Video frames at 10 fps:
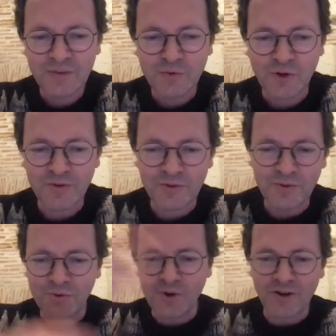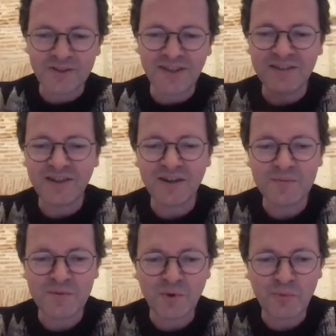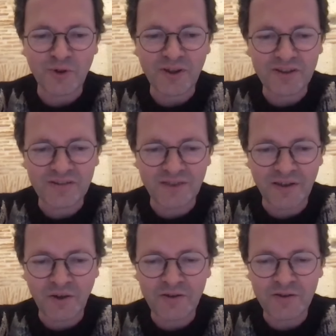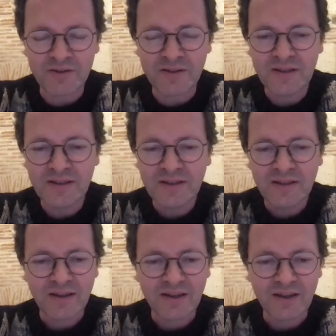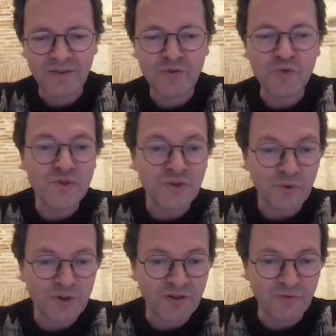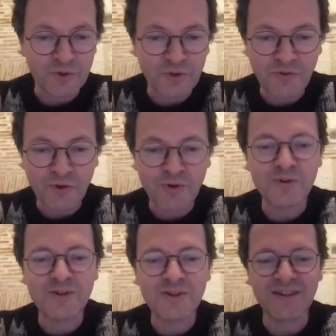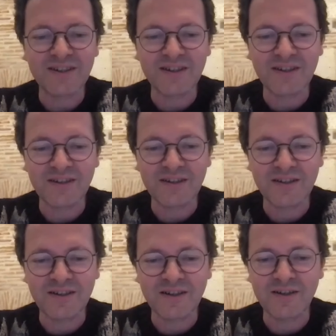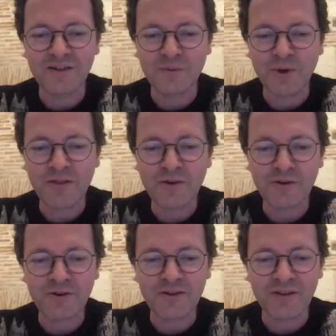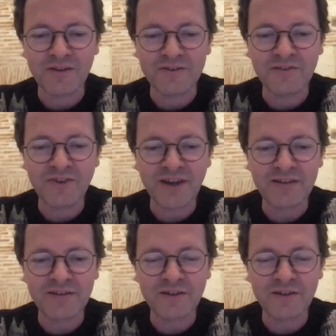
who are 10 times more productive than others, the true story of waterfall, whether defects